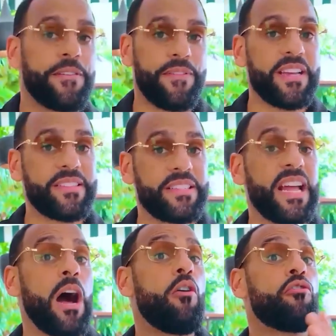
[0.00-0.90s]
investors that
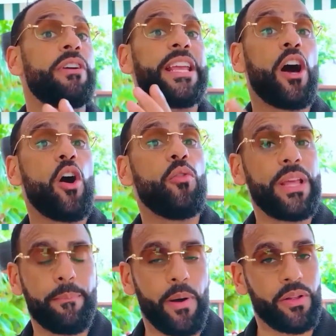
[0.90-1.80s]
are already
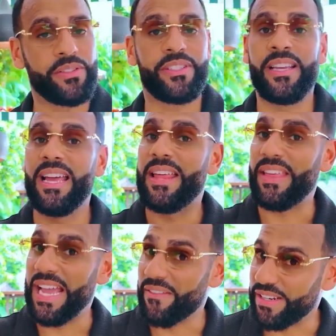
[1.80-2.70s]
holding bonds, they
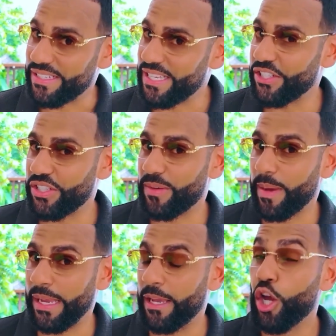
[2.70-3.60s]
have a decision to
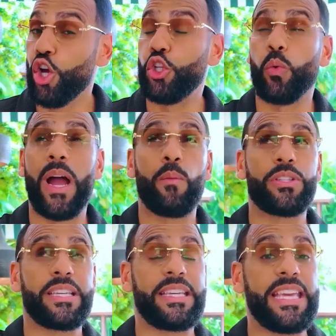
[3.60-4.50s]
make. Do I want
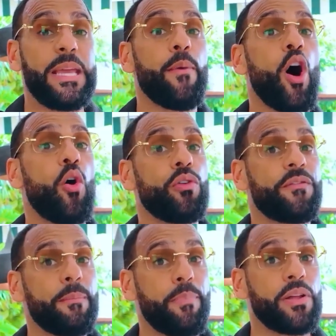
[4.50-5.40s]
to keep hold of
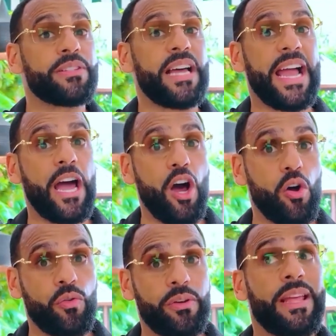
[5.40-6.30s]
the bonds that I
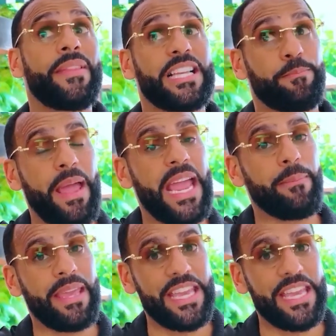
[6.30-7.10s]
own that's paying me